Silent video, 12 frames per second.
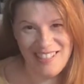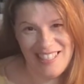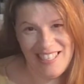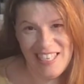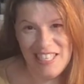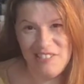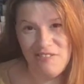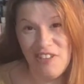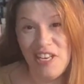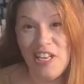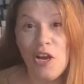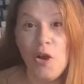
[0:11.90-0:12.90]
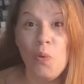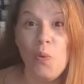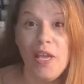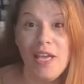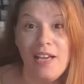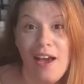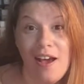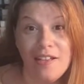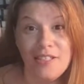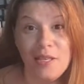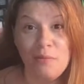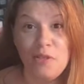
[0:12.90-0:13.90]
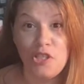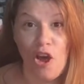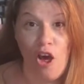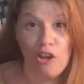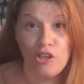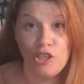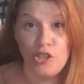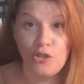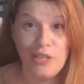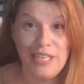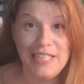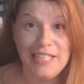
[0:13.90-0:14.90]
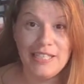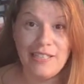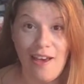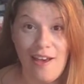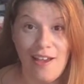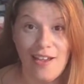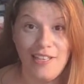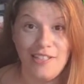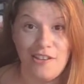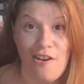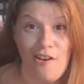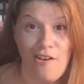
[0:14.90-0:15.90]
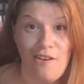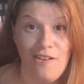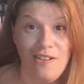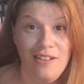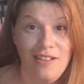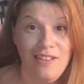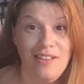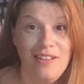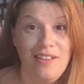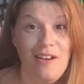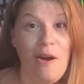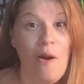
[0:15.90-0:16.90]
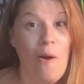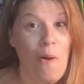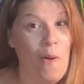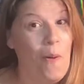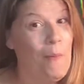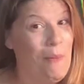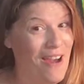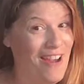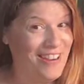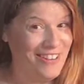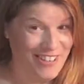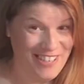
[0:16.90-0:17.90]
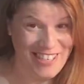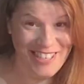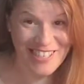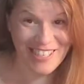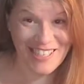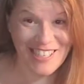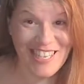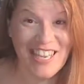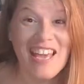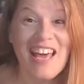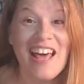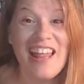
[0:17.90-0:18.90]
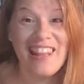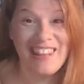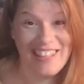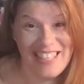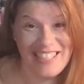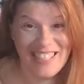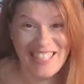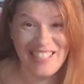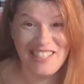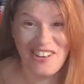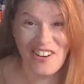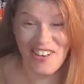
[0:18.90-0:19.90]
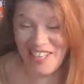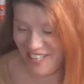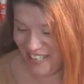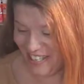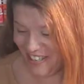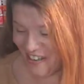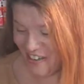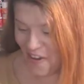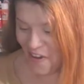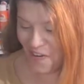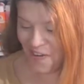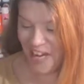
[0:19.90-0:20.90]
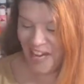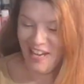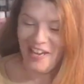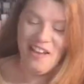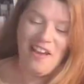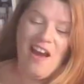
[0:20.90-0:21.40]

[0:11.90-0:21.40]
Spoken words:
today's video, we got some Dollar Tree signs, y'all. Oh my goodness. Let's get started. Okay.